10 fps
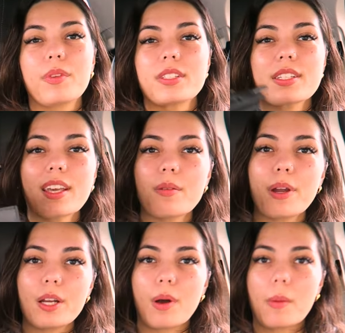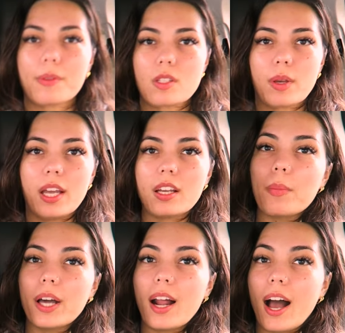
This is like a Mary Poppins bag. But